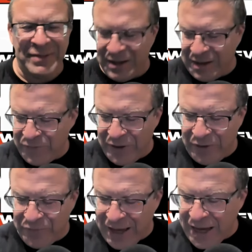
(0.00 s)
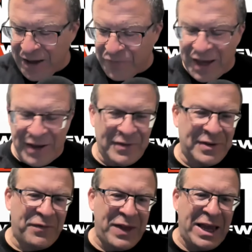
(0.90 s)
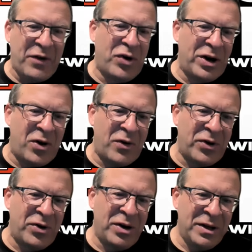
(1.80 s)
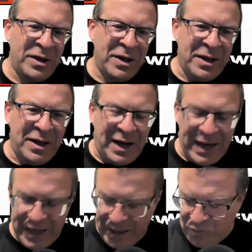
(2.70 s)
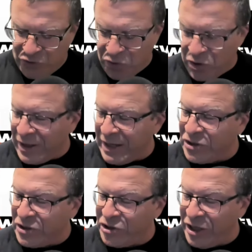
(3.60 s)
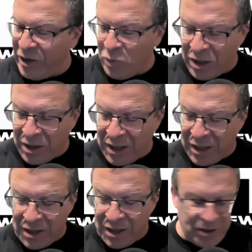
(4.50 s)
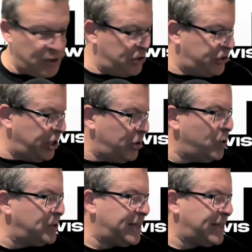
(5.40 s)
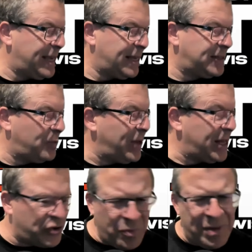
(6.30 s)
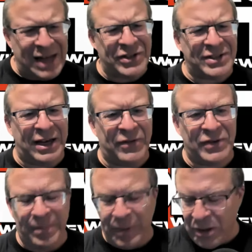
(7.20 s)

If they give her an offer, I am sure that she will take it. And we had two matches left.